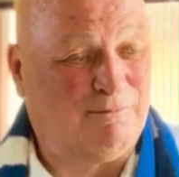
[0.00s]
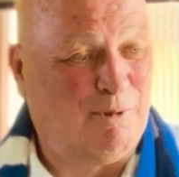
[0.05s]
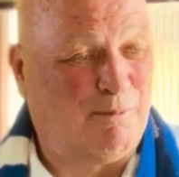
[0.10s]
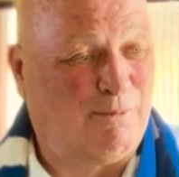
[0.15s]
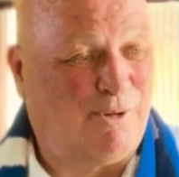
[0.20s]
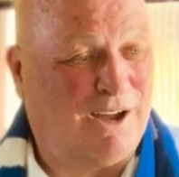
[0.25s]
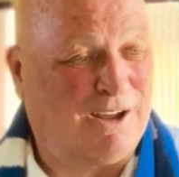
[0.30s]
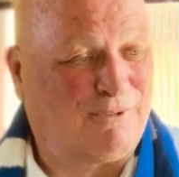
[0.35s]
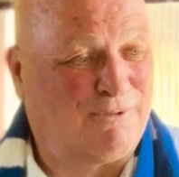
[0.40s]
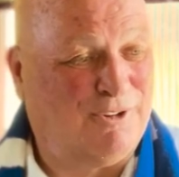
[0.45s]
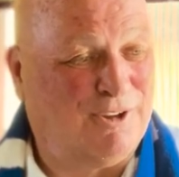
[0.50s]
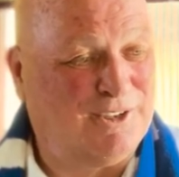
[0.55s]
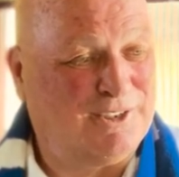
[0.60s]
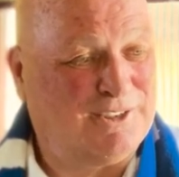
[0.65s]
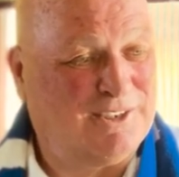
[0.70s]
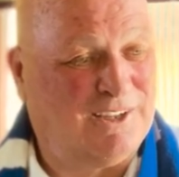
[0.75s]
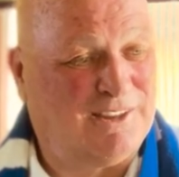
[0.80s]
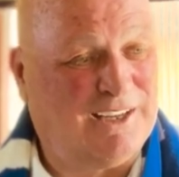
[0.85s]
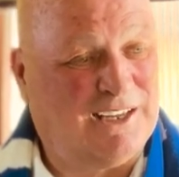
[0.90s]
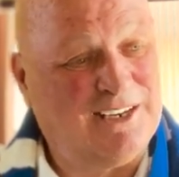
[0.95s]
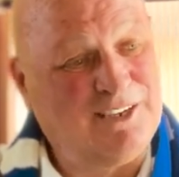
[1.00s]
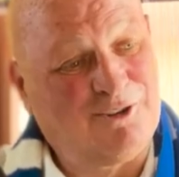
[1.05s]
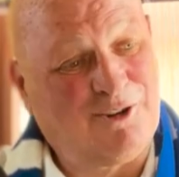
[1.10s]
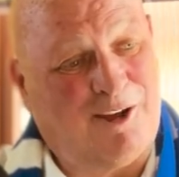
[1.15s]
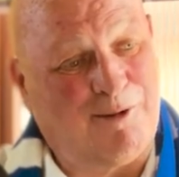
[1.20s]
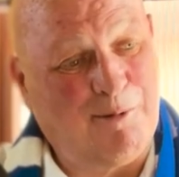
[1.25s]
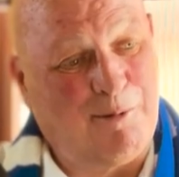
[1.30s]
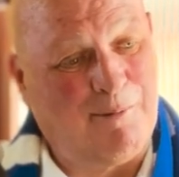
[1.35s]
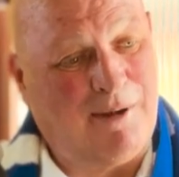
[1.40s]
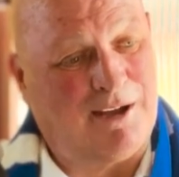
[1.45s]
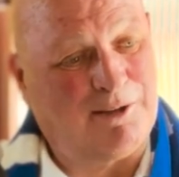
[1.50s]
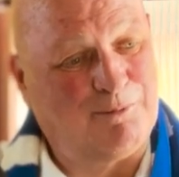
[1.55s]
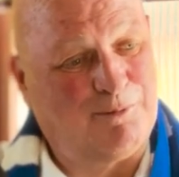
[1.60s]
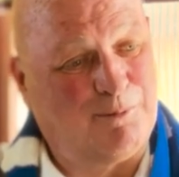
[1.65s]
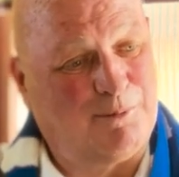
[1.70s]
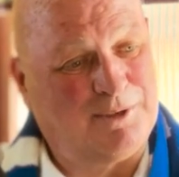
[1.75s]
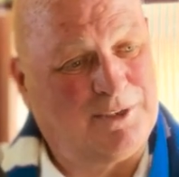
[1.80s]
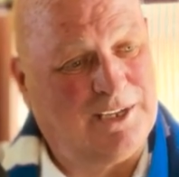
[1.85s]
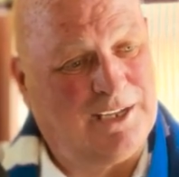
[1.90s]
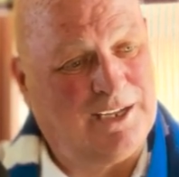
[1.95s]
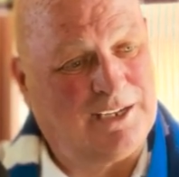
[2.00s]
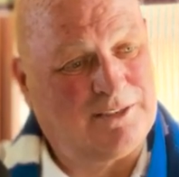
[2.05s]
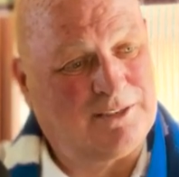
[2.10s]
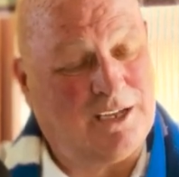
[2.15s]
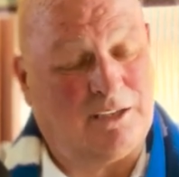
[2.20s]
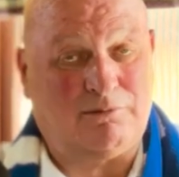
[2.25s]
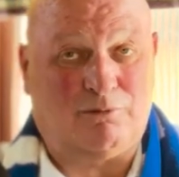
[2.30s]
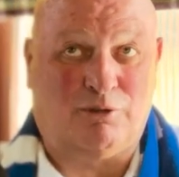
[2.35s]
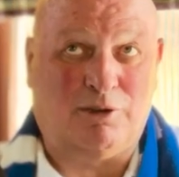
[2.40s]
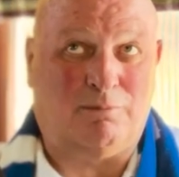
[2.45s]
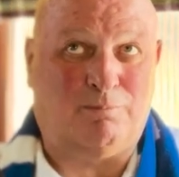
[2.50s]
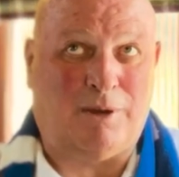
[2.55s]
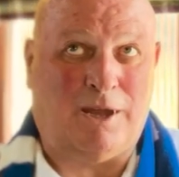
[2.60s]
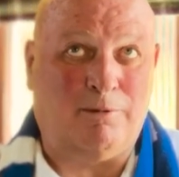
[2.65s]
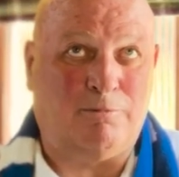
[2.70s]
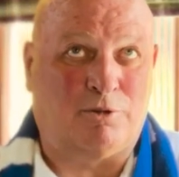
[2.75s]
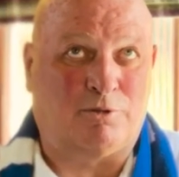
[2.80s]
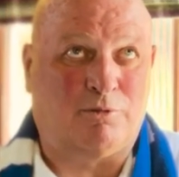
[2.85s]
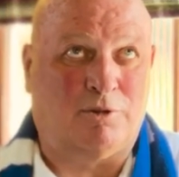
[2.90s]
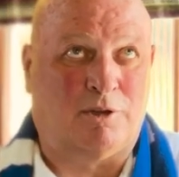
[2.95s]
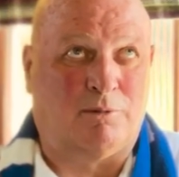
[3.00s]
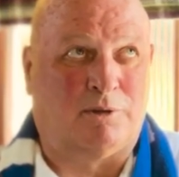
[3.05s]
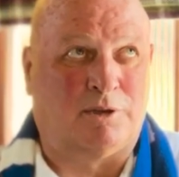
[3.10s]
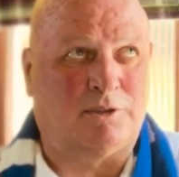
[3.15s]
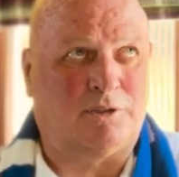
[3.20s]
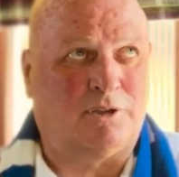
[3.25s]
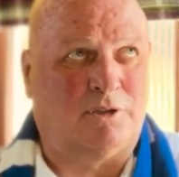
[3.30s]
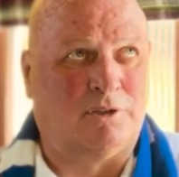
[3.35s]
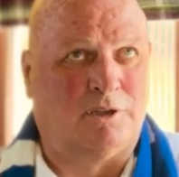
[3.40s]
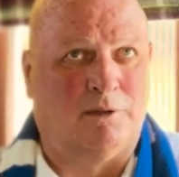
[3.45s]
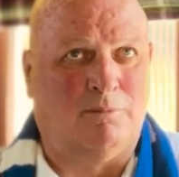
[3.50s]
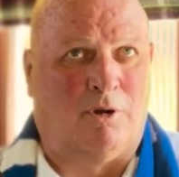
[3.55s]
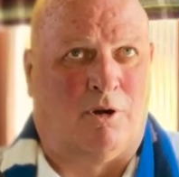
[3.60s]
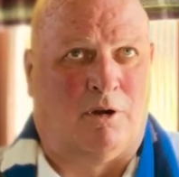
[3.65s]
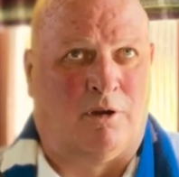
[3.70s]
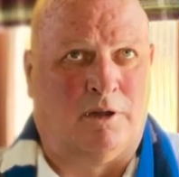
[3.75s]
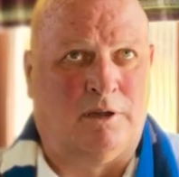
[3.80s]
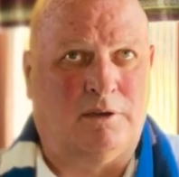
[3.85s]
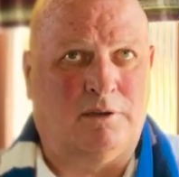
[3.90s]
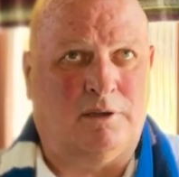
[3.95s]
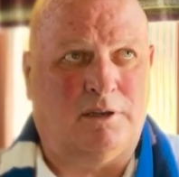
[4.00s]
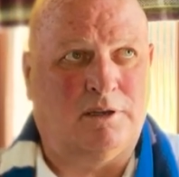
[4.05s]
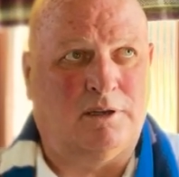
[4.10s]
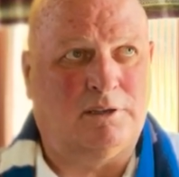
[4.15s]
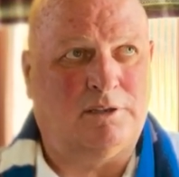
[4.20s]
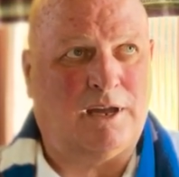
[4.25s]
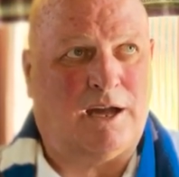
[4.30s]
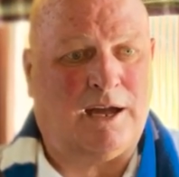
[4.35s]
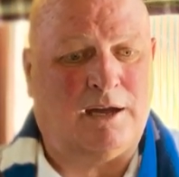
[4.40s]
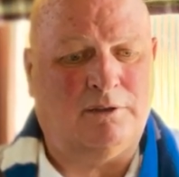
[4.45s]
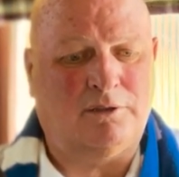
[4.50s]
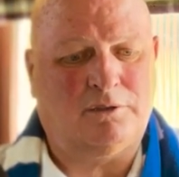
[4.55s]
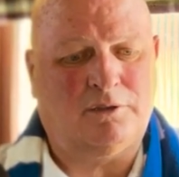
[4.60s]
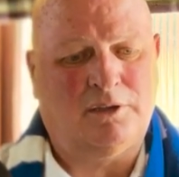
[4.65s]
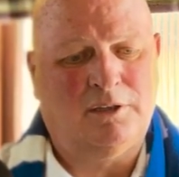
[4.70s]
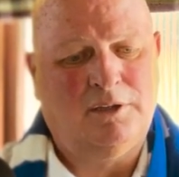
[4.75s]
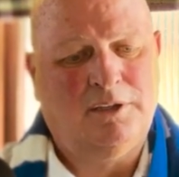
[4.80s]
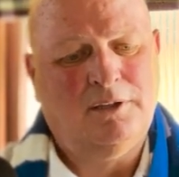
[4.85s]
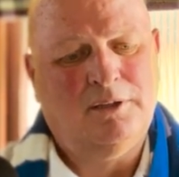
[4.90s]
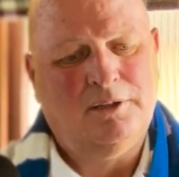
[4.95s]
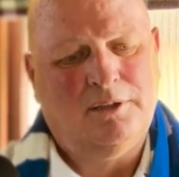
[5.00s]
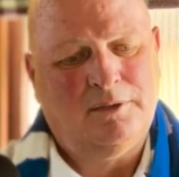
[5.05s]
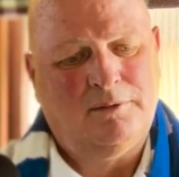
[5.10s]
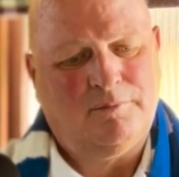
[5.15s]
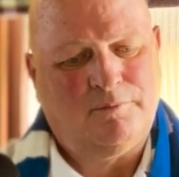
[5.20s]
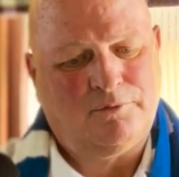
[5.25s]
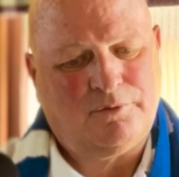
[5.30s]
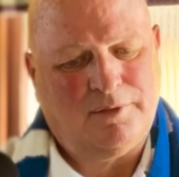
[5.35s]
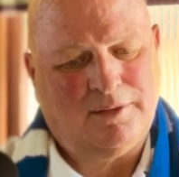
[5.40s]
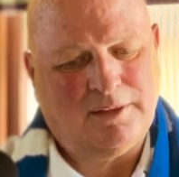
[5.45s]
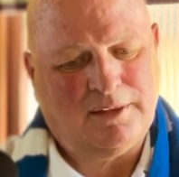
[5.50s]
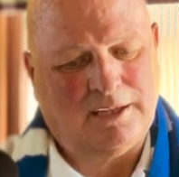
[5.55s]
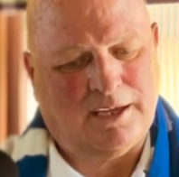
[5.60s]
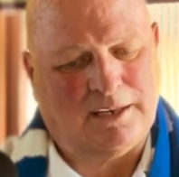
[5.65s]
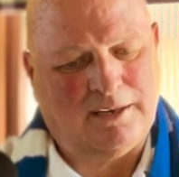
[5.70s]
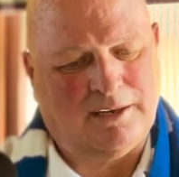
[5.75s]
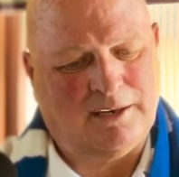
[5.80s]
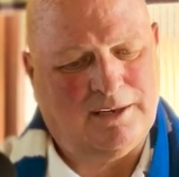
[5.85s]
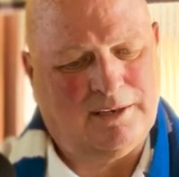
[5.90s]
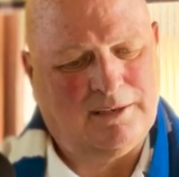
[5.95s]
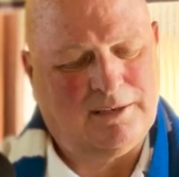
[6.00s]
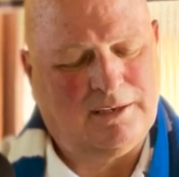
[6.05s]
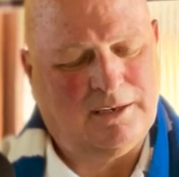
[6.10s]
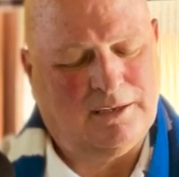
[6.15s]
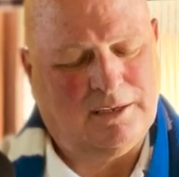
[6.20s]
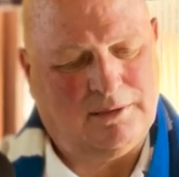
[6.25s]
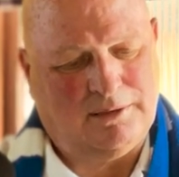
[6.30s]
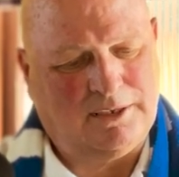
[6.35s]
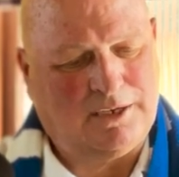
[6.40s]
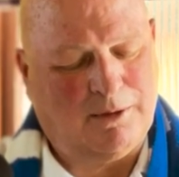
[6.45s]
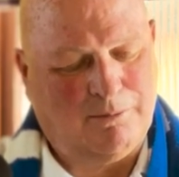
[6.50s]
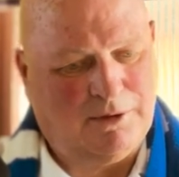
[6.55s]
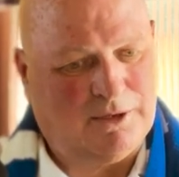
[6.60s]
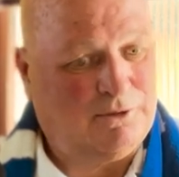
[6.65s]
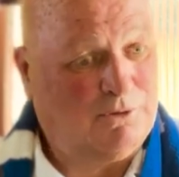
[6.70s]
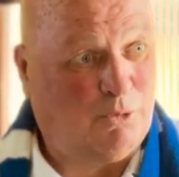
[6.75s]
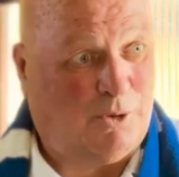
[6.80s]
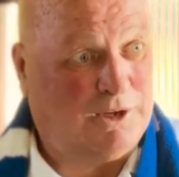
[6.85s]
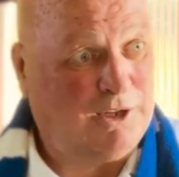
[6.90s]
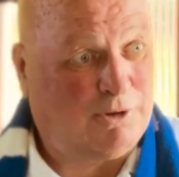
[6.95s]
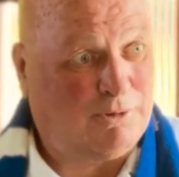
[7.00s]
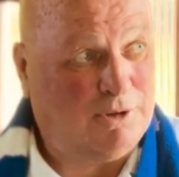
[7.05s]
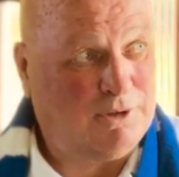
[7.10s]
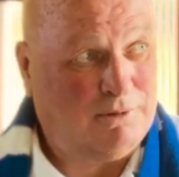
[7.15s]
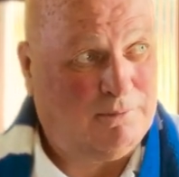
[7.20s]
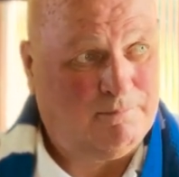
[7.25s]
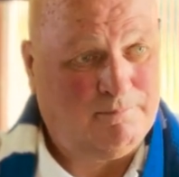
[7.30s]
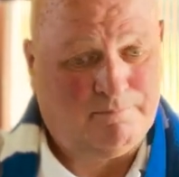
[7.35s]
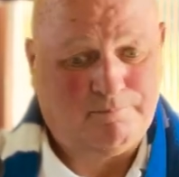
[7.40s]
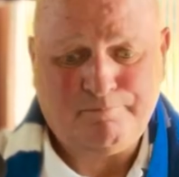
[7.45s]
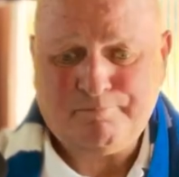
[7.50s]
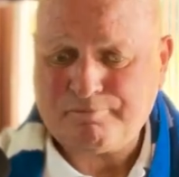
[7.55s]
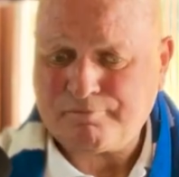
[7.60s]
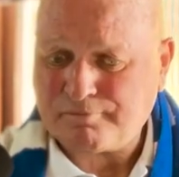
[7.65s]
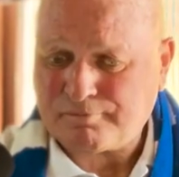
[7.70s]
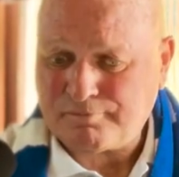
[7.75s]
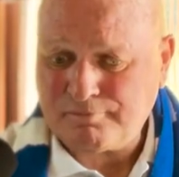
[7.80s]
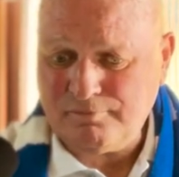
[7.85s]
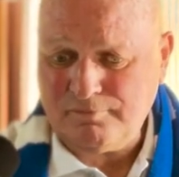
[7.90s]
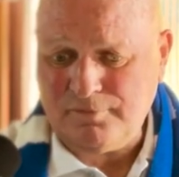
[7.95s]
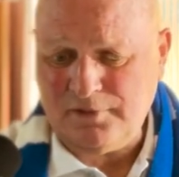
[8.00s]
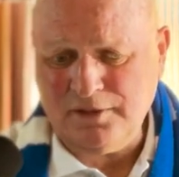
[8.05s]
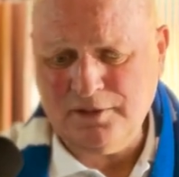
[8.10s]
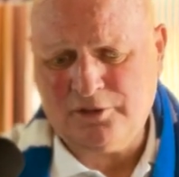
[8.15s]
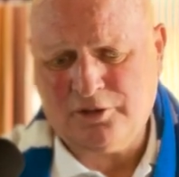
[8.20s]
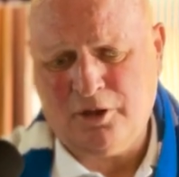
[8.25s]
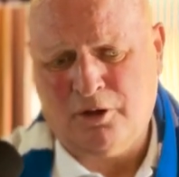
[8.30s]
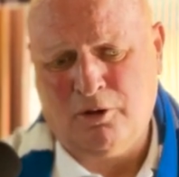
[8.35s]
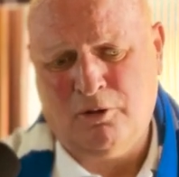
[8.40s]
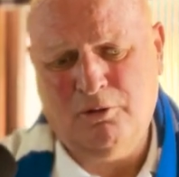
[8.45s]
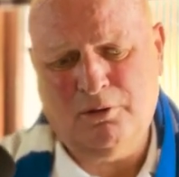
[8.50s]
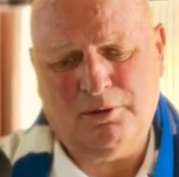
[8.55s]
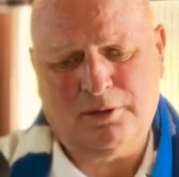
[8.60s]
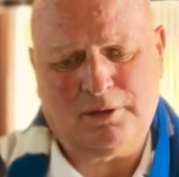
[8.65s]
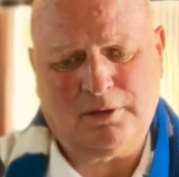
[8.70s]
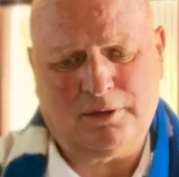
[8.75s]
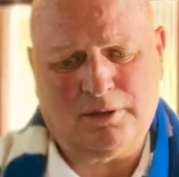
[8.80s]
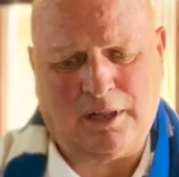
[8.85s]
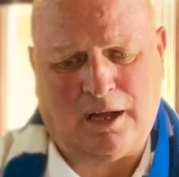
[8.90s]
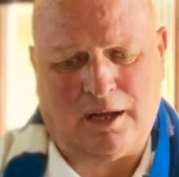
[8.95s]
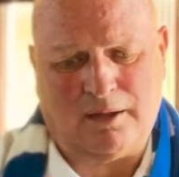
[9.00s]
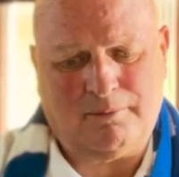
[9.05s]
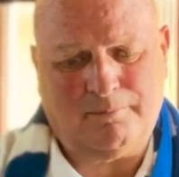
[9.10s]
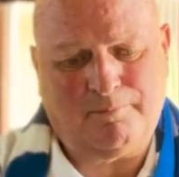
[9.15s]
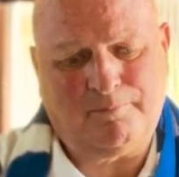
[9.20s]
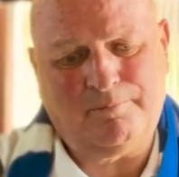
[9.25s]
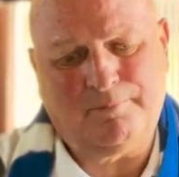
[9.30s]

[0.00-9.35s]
have my breakfast, and then he'd drive me back from the digs. I'd read papers with him on a Sunday morning in his house, and he would give me twenty quid. So like